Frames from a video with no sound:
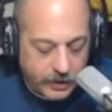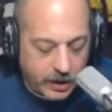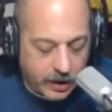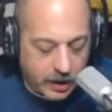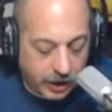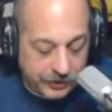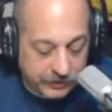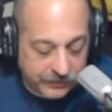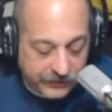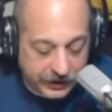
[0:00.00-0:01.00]

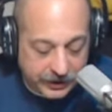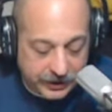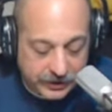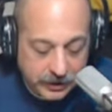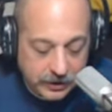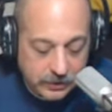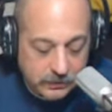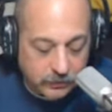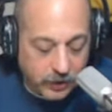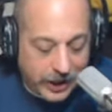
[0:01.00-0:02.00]
undefeated
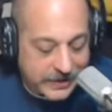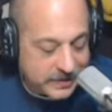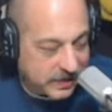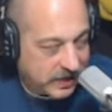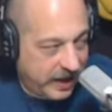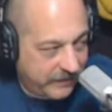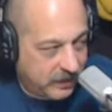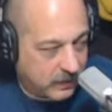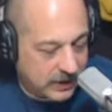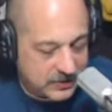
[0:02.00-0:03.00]
rising
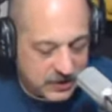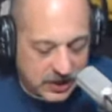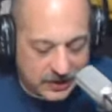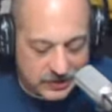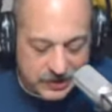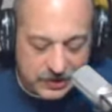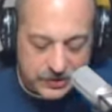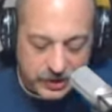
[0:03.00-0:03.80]
heavyweights against each